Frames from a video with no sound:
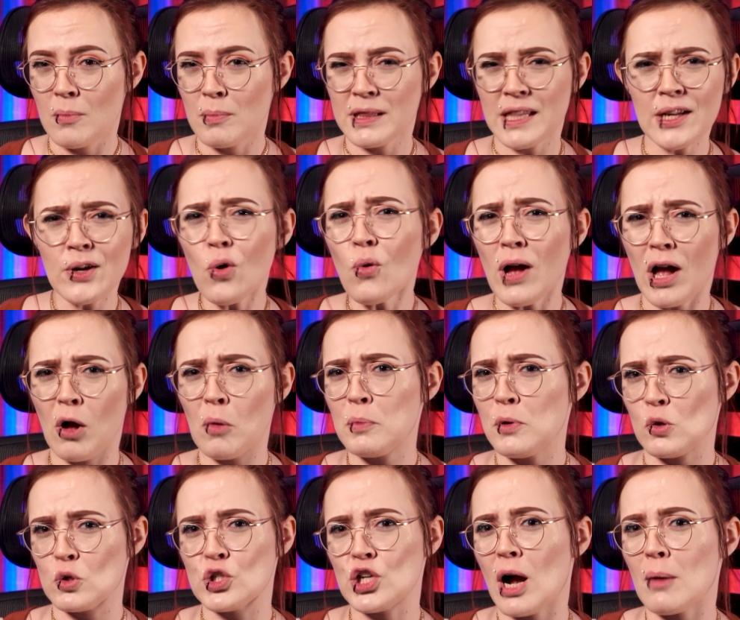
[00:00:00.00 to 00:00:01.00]
but they don't
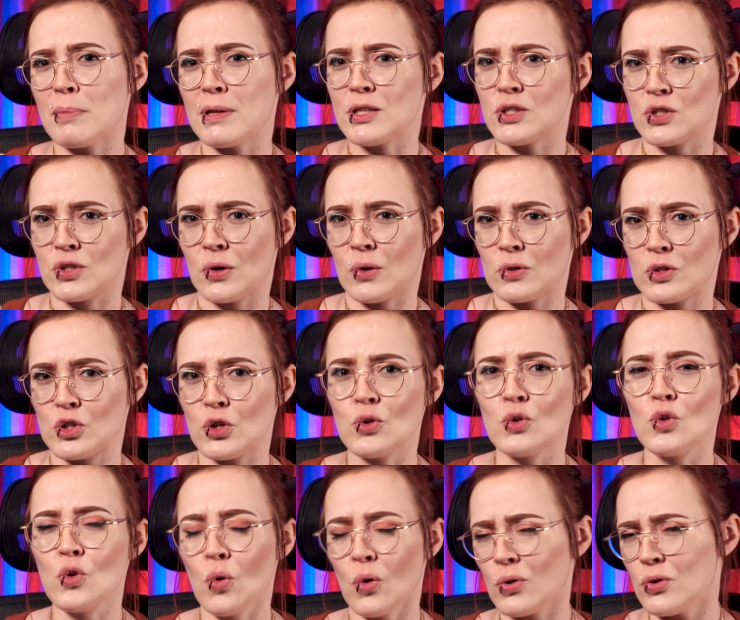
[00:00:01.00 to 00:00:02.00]
help your shop in search,
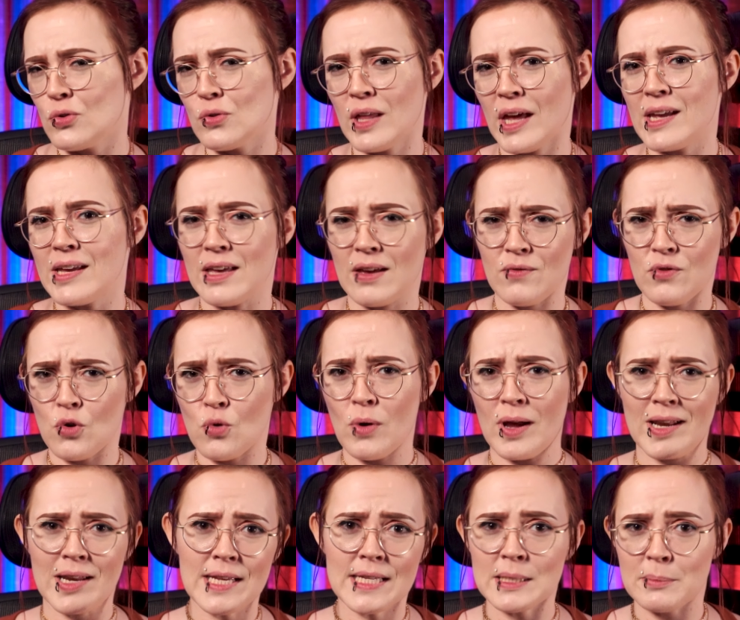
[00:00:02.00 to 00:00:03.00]
nor do they give you
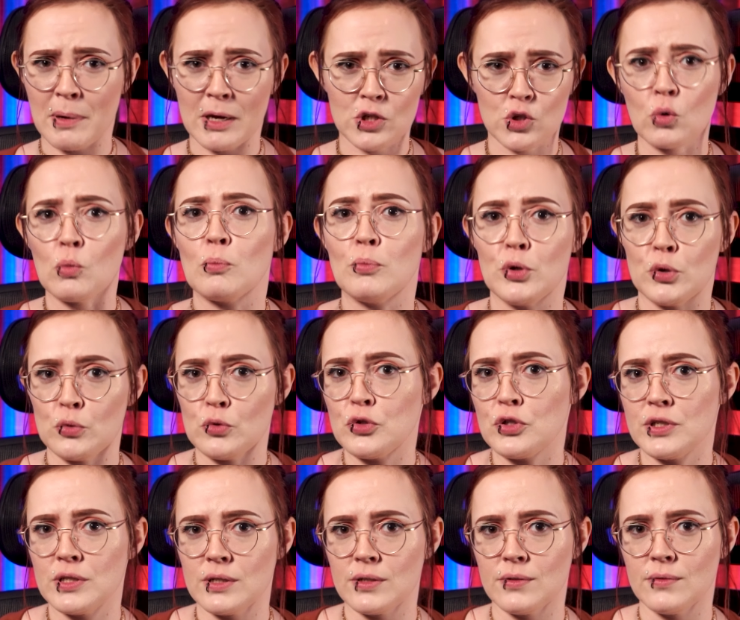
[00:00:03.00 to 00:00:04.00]
any special
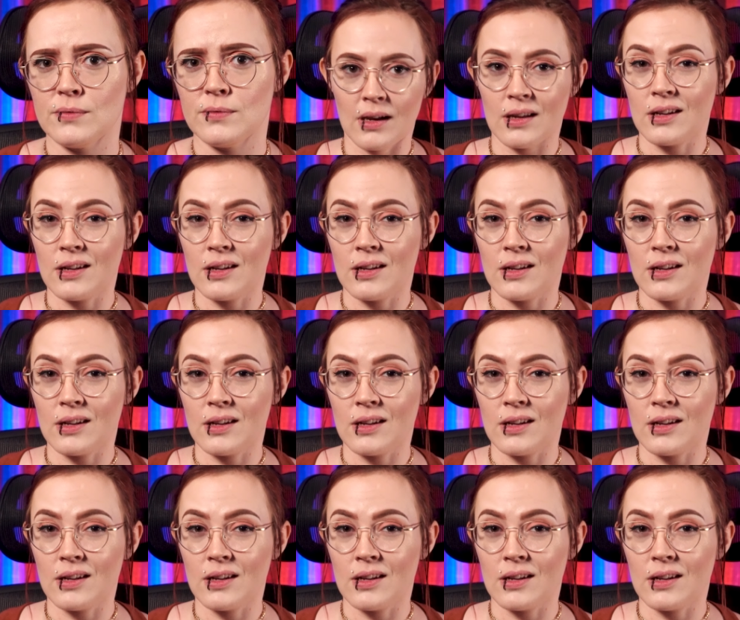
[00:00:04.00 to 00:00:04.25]
boost.